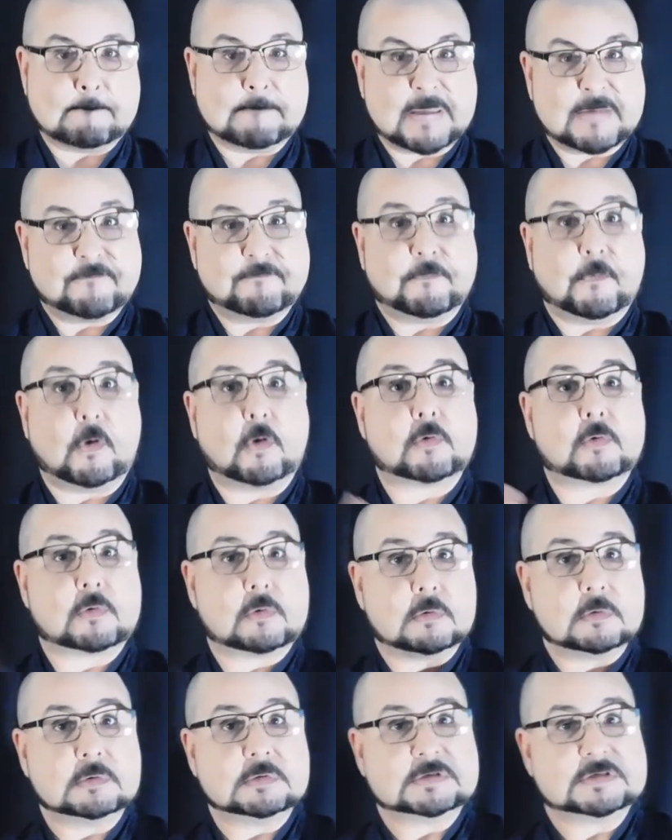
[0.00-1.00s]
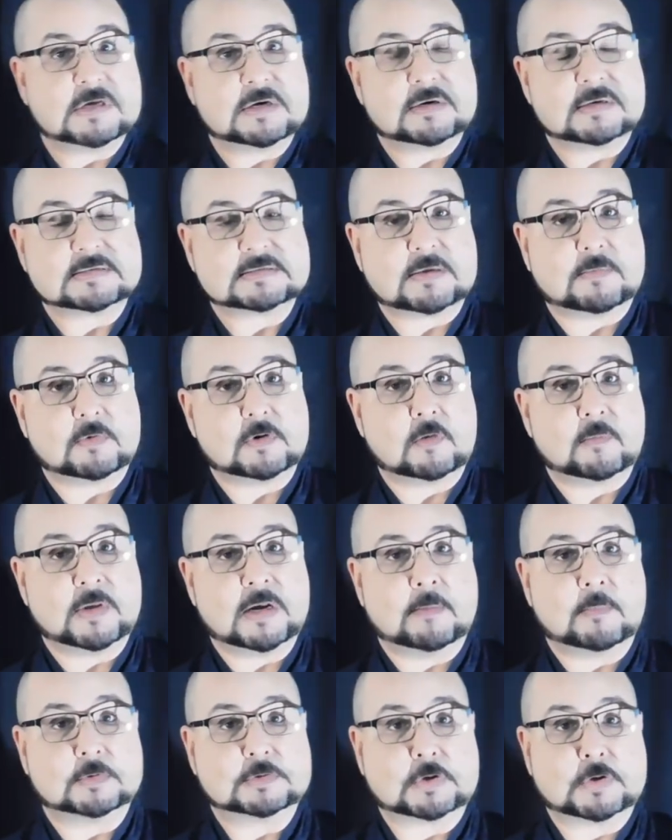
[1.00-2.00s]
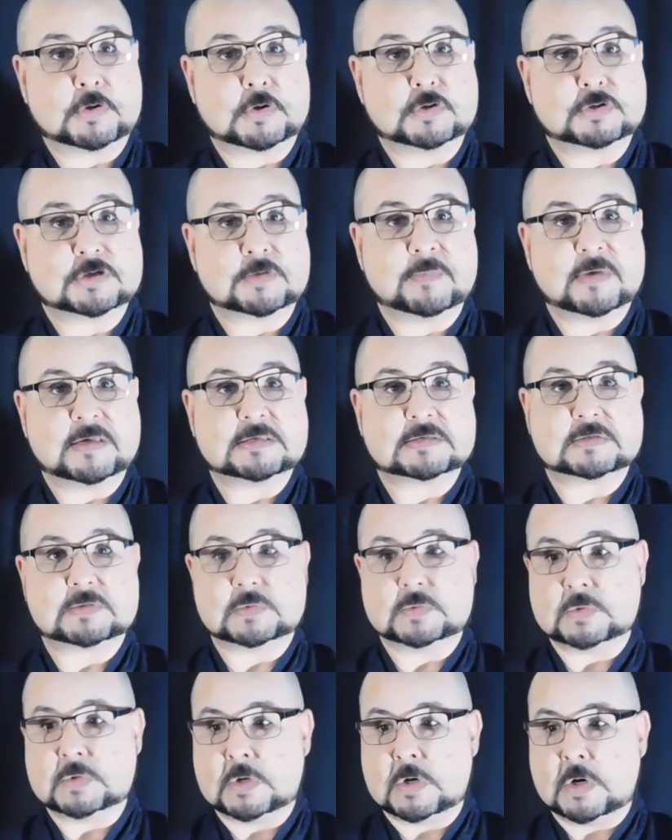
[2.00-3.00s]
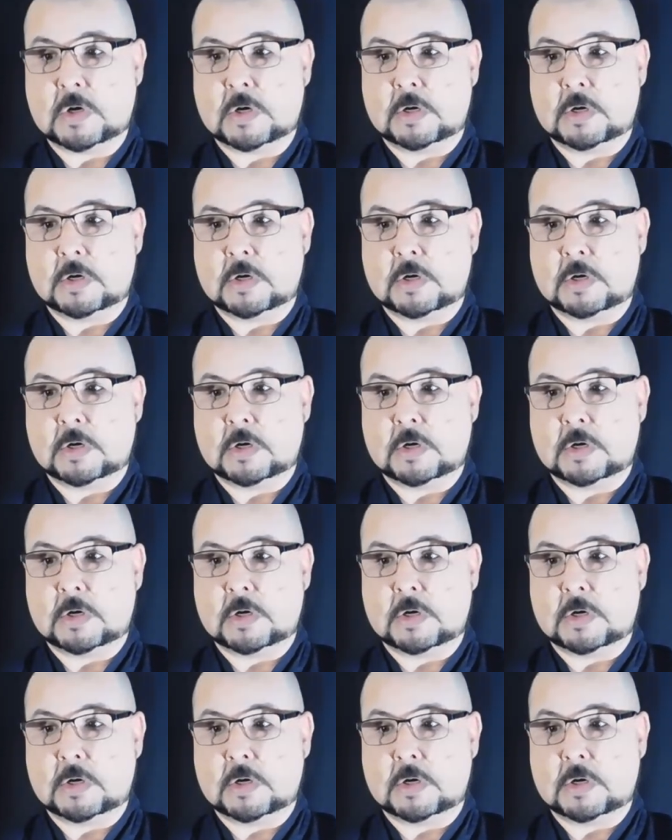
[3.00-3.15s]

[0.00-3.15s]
before Shinra Saburo Minamoto Yoshimitsu,